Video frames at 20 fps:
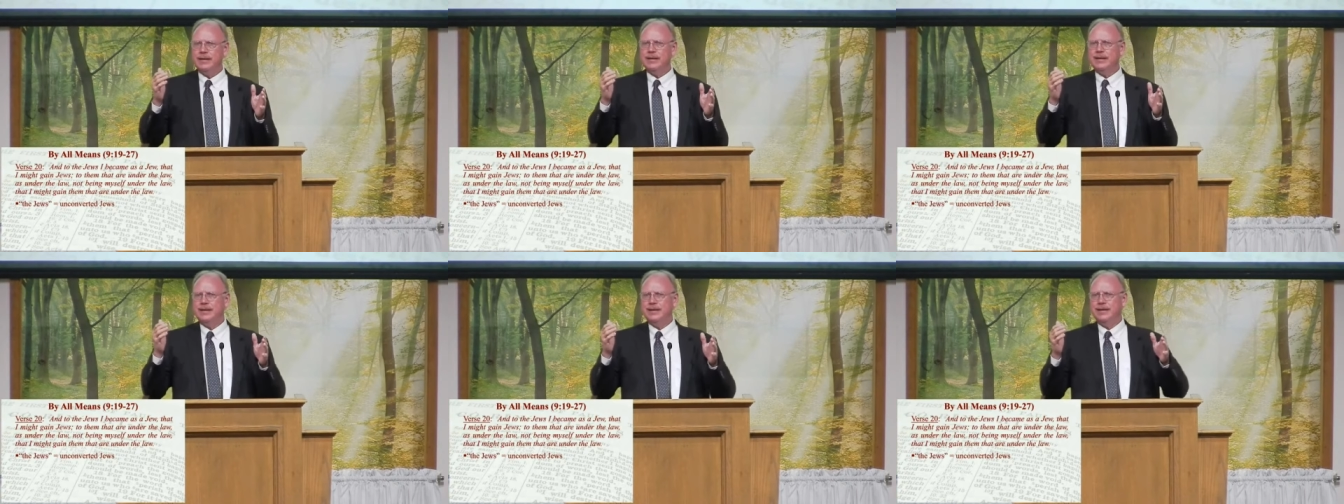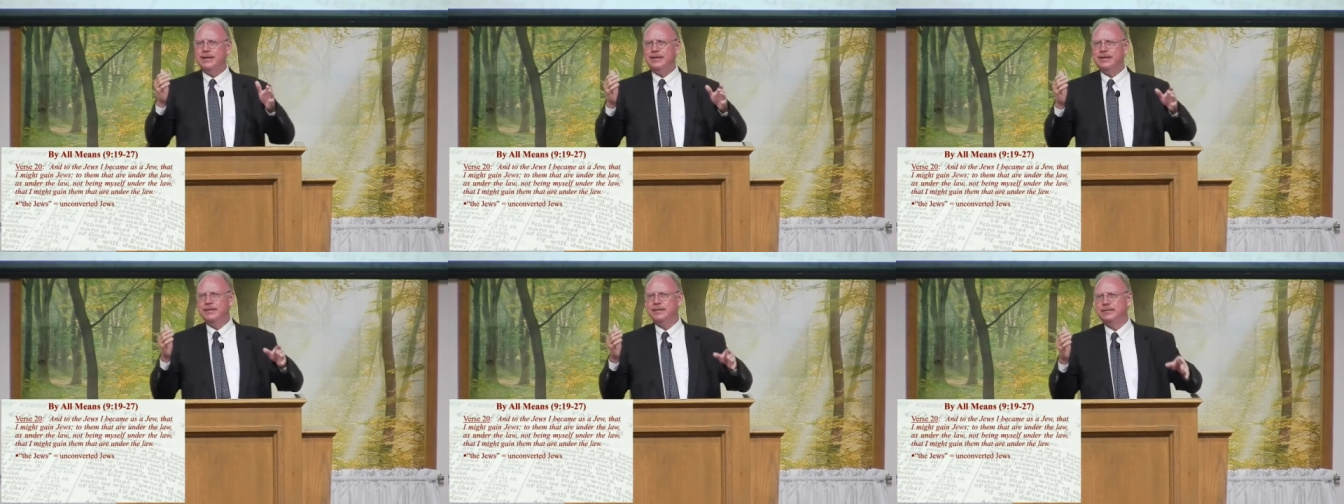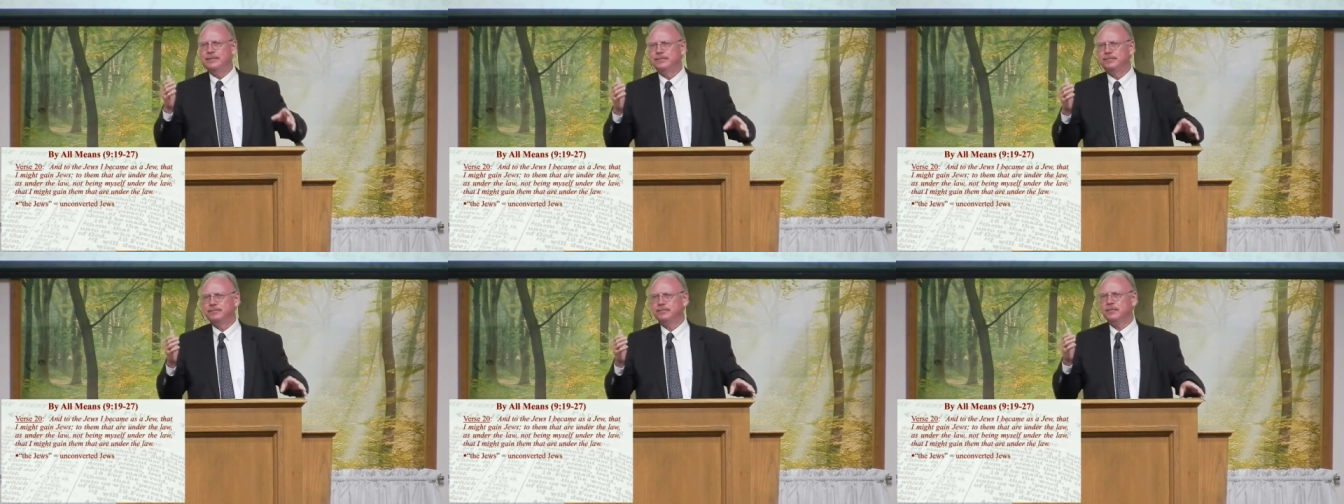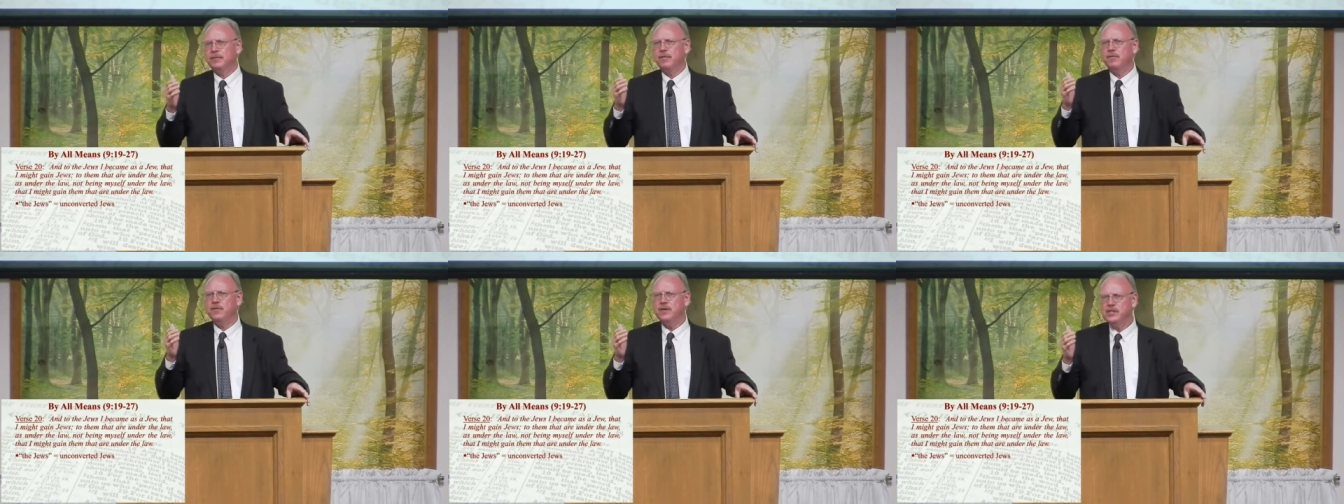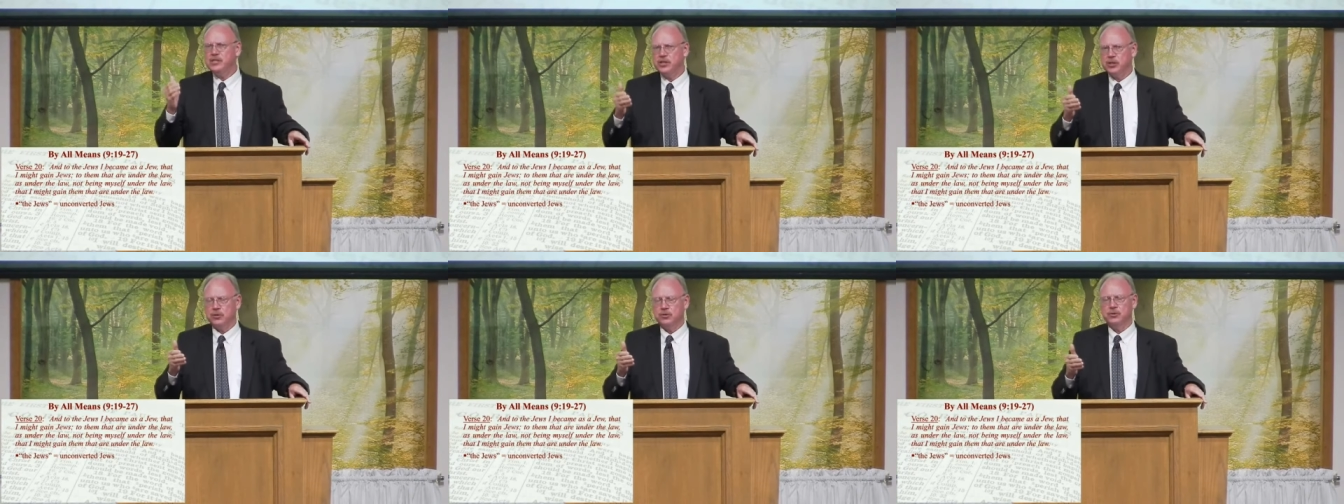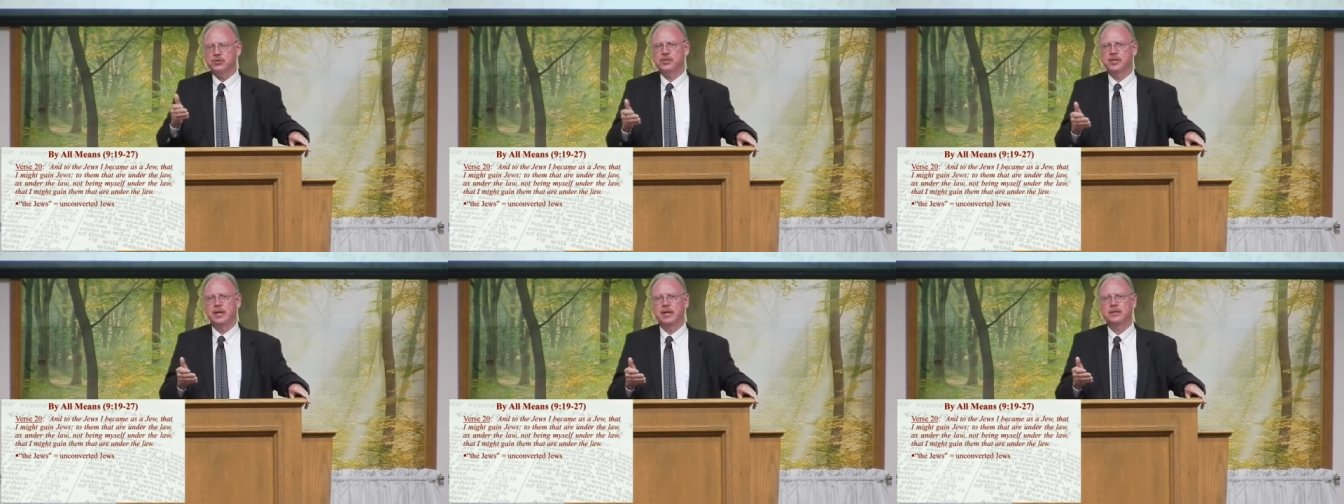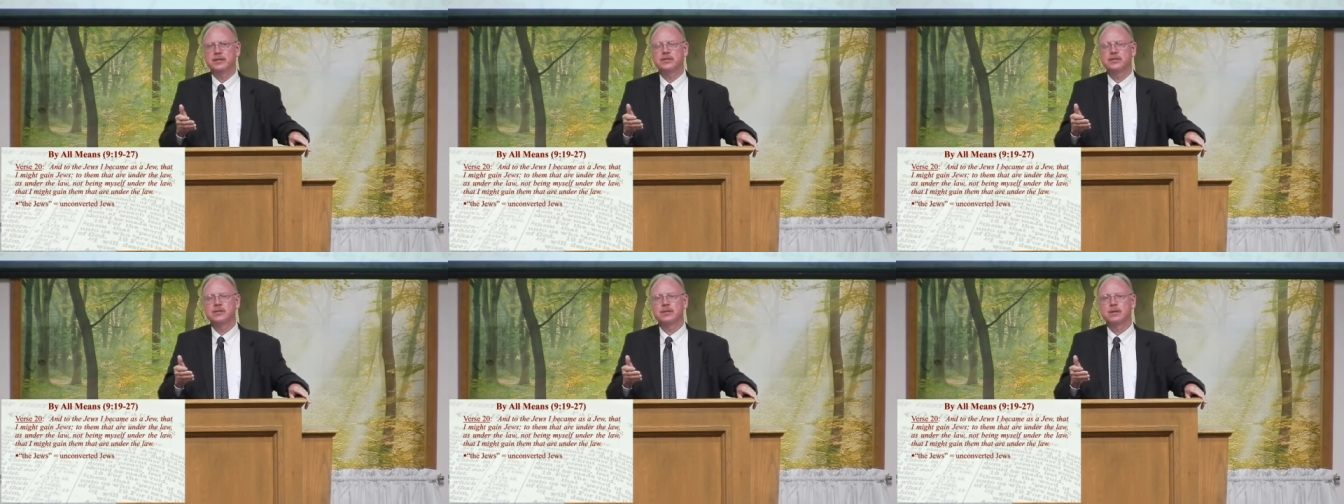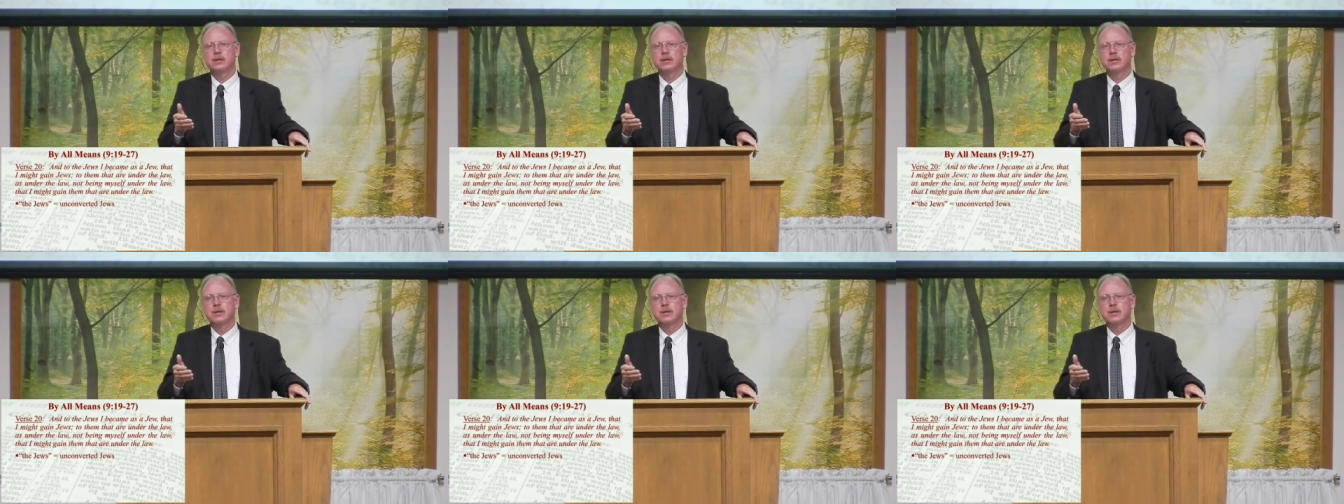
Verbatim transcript: uh, physical sense.